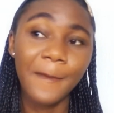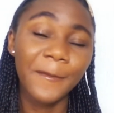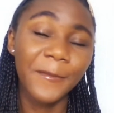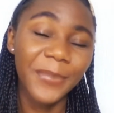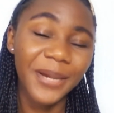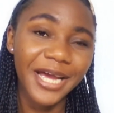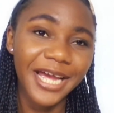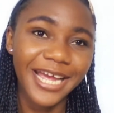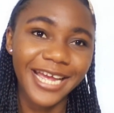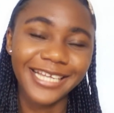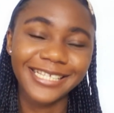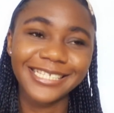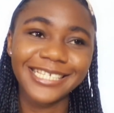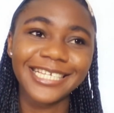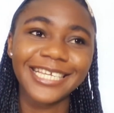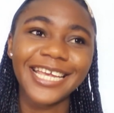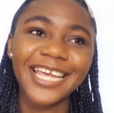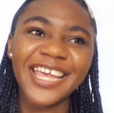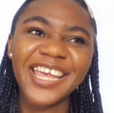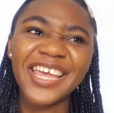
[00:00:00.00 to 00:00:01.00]
But
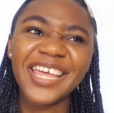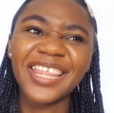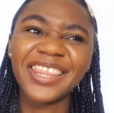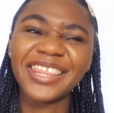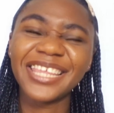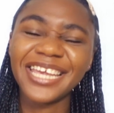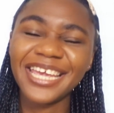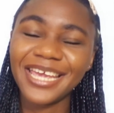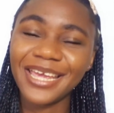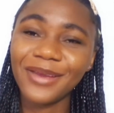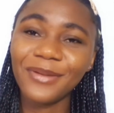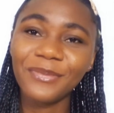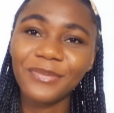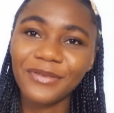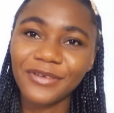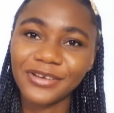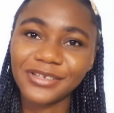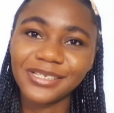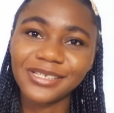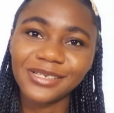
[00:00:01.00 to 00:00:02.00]
the
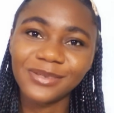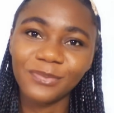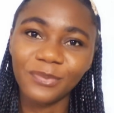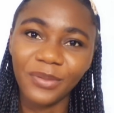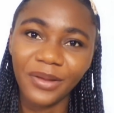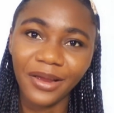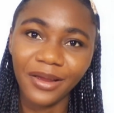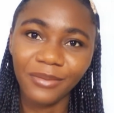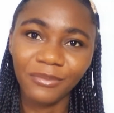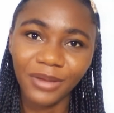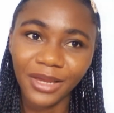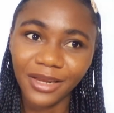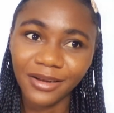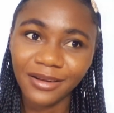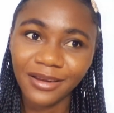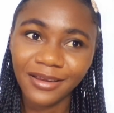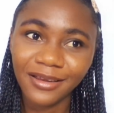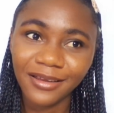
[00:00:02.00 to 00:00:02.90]
in-person payment